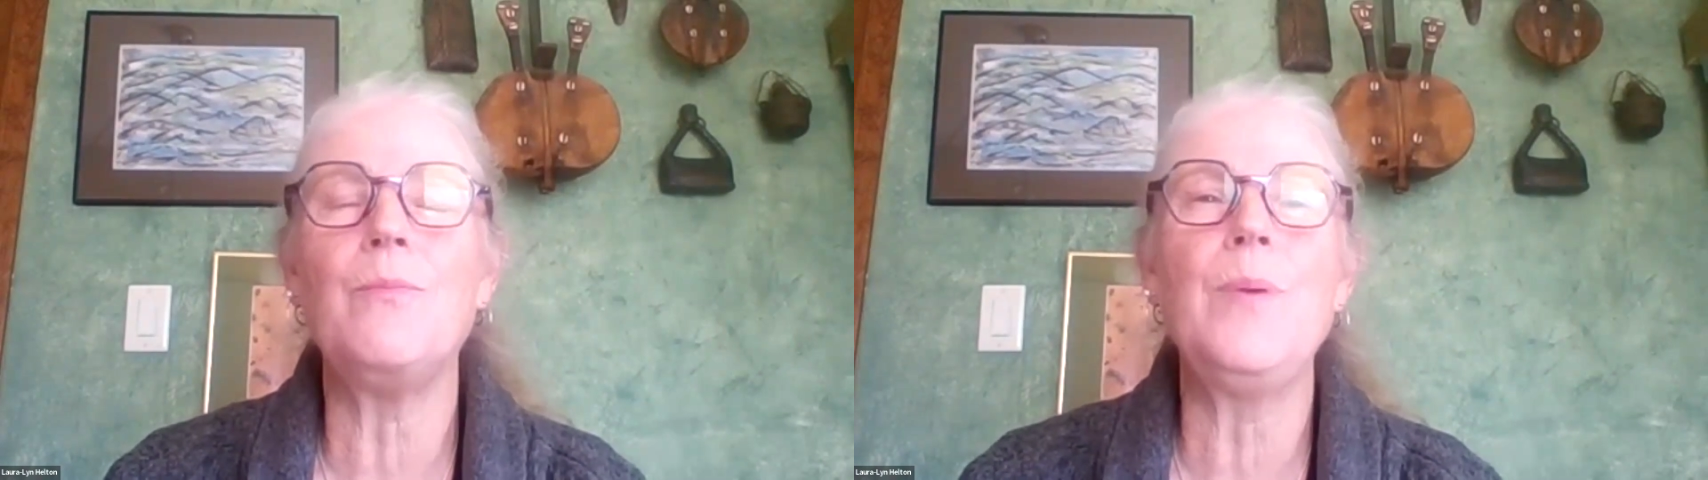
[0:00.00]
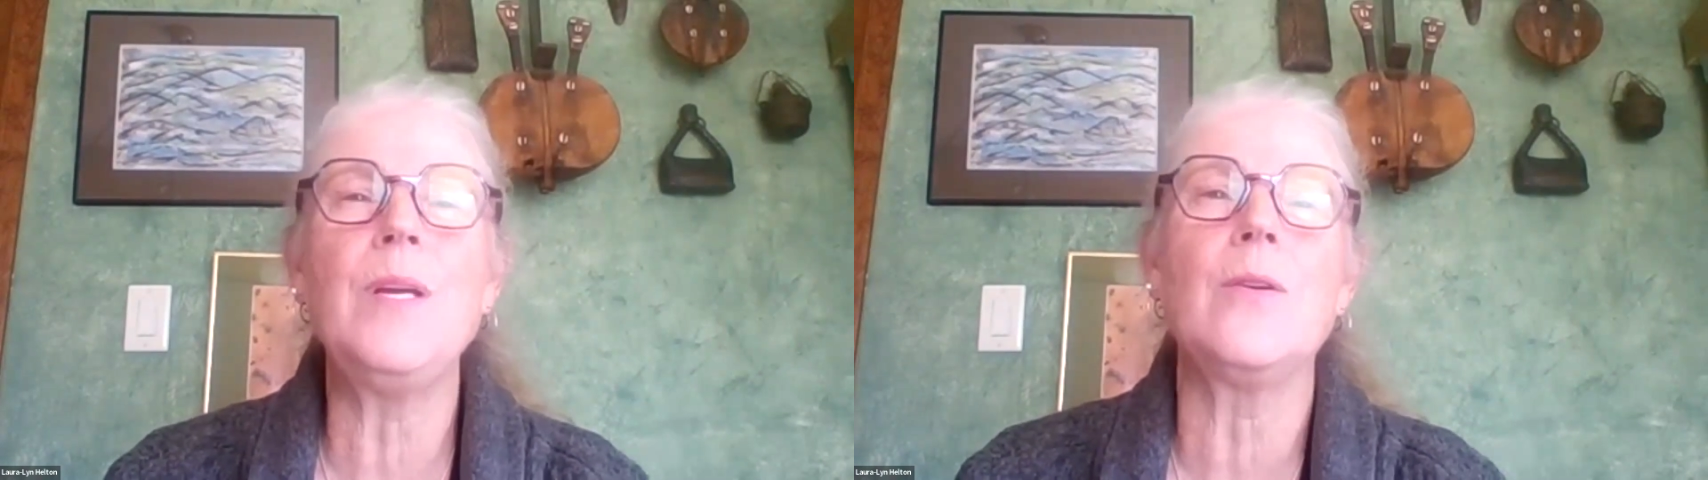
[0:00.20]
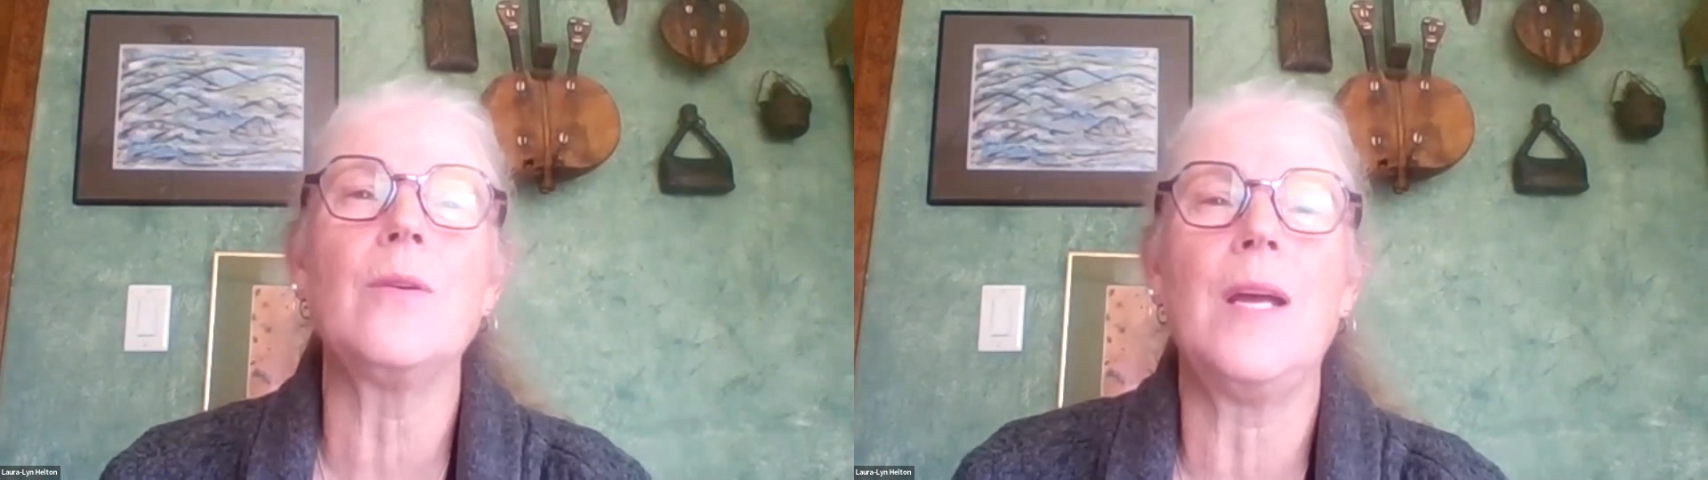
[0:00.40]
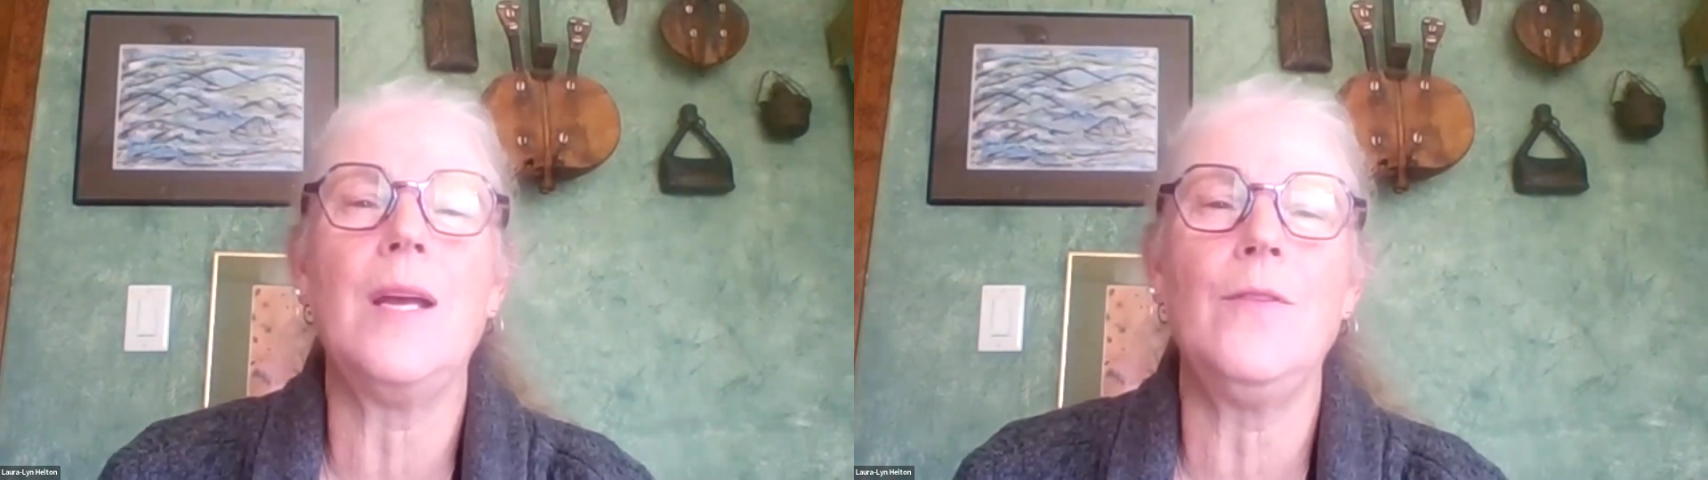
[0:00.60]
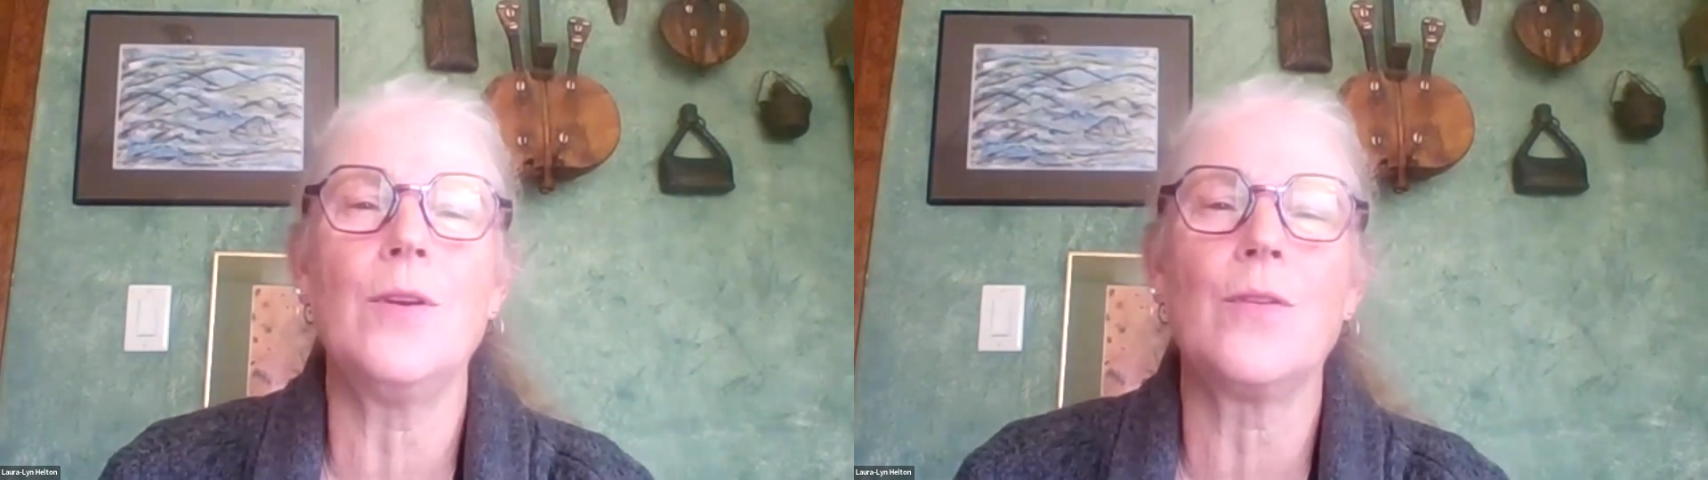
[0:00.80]
bigger,
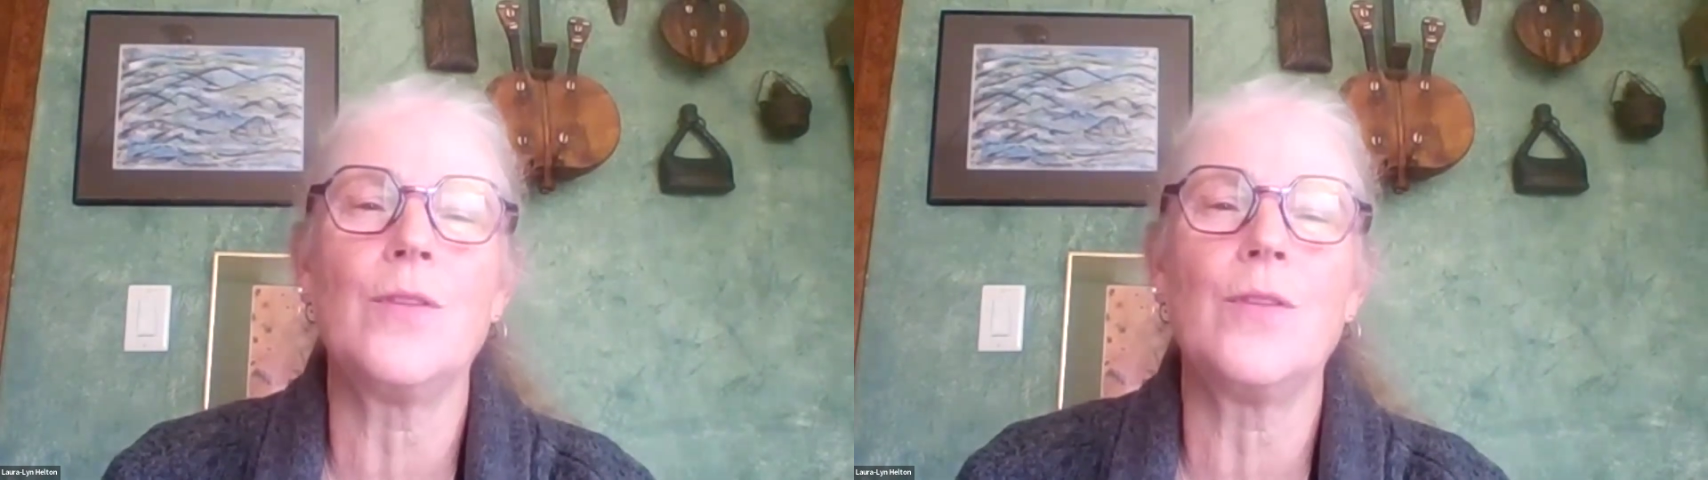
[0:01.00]
heavier